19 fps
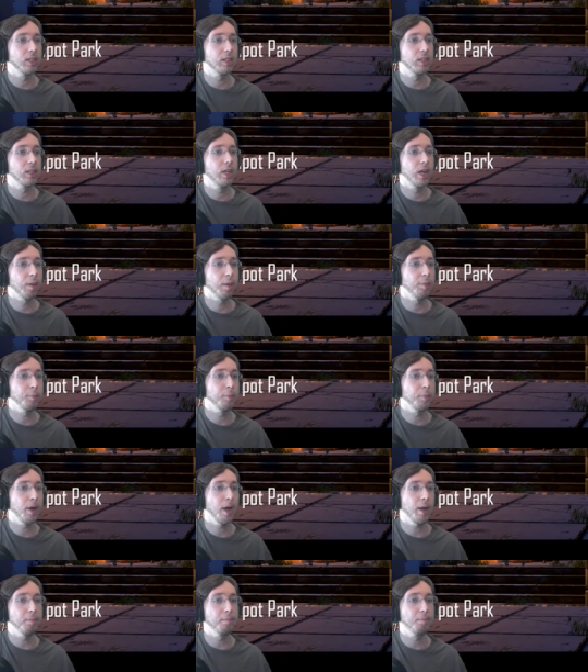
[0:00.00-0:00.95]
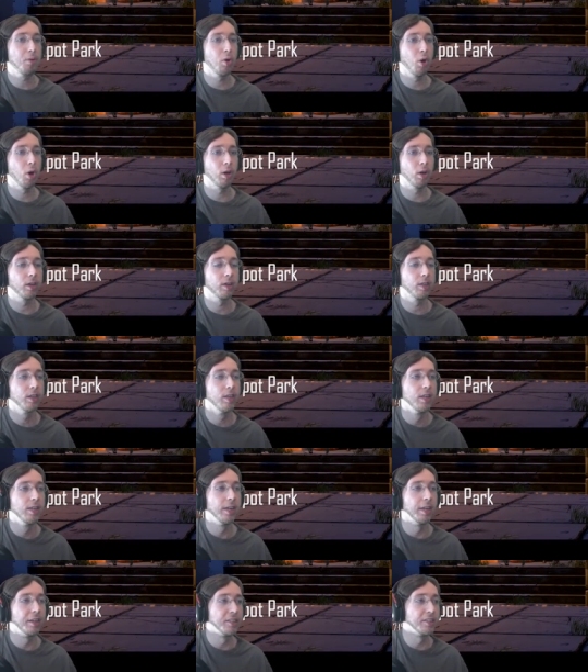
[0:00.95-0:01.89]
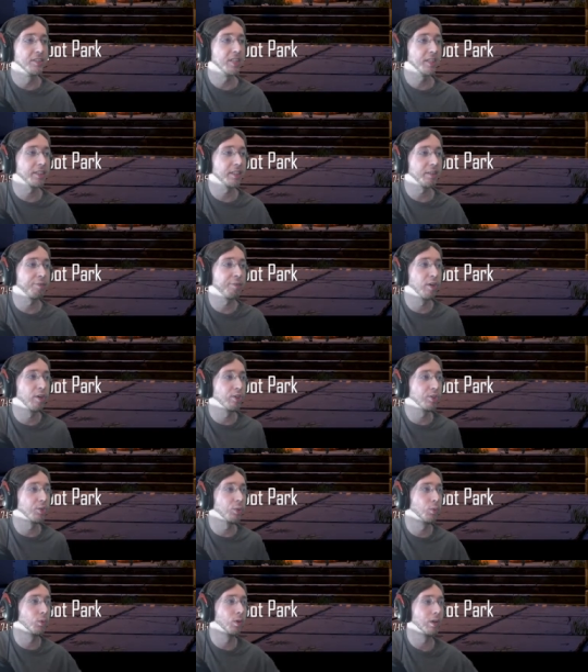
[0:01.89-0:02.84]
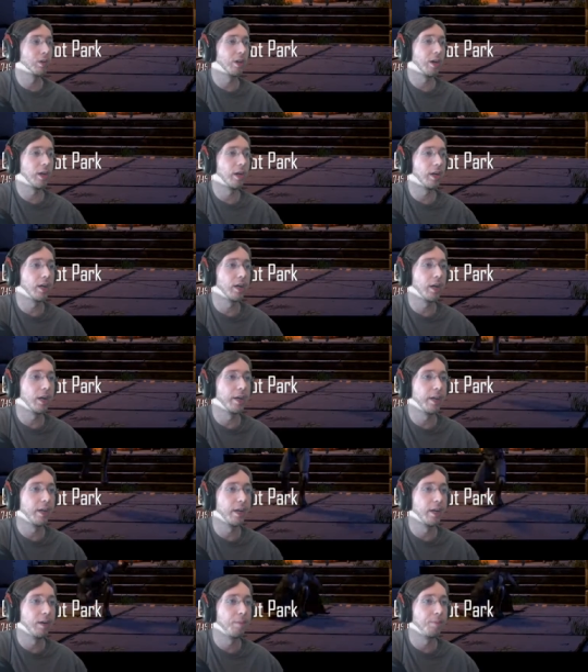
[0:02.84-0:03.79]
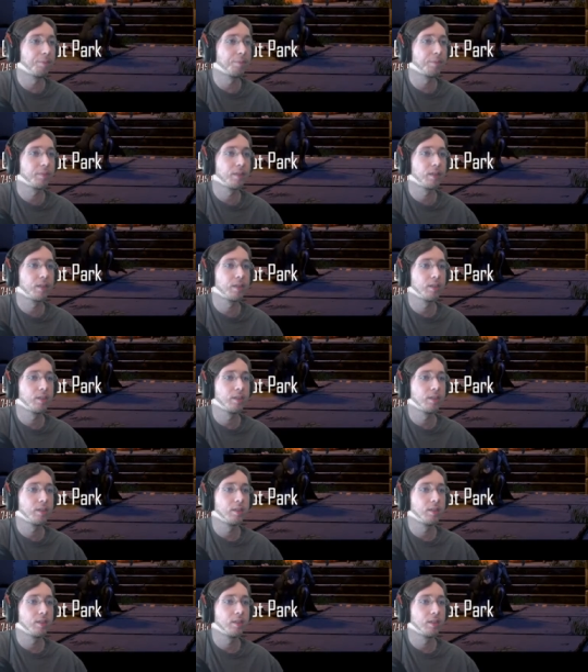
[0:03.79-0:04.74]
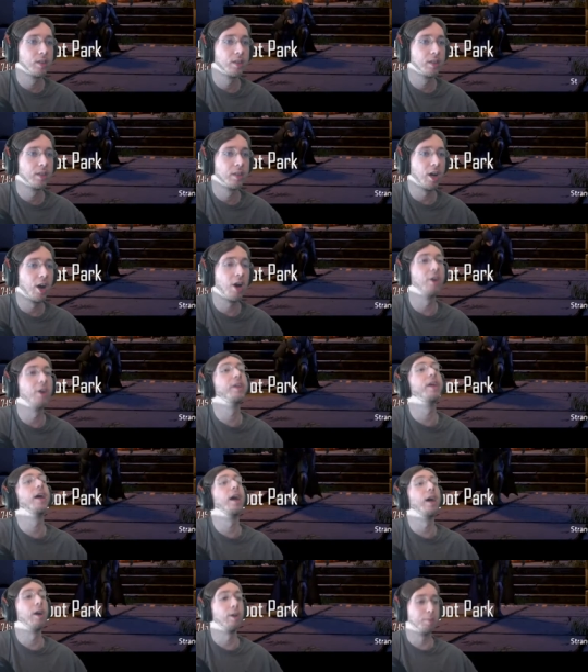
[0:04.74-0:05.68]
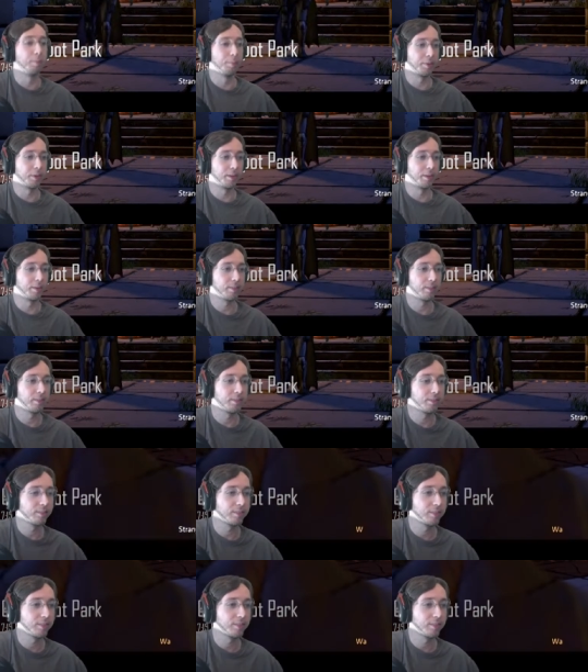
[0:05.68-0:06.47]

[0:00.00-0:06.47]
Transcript: cobblepot pot pork. Yeah, this is like the first one where I, uh, I, uh... oh yeah, I remember now. Meet.